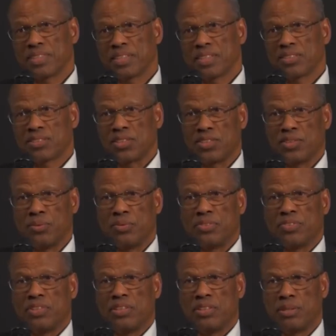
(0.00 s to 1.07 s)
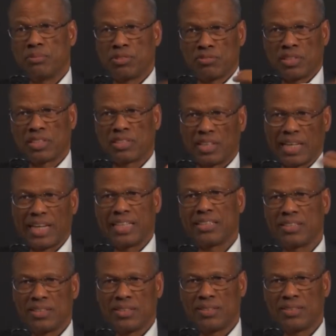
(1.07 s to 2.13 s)
So the, the Herman Russell I
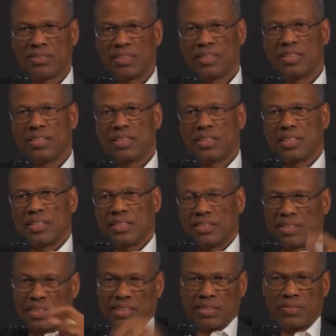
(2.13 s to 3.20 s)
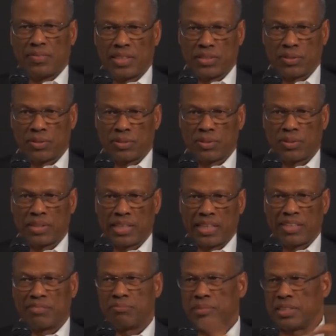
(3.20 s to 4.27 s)
know is the individual who
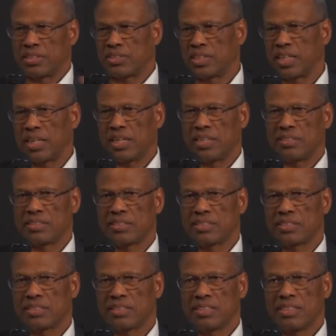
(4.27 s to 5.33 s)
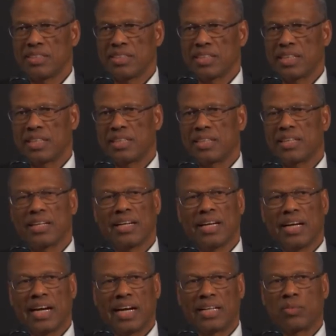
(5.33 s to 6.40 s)
gave me a chance that
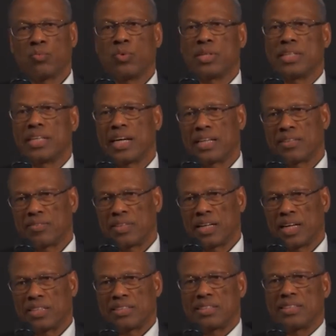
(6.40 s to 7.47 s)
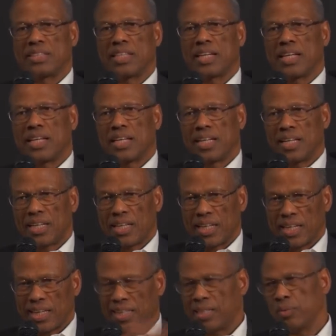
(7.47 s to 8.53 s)
I would not have gotten
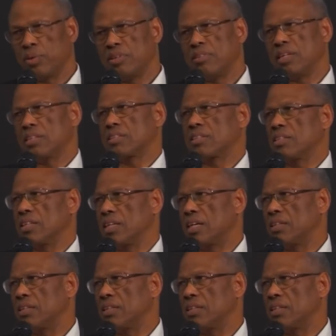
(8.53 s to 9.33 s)
anywhere else in life.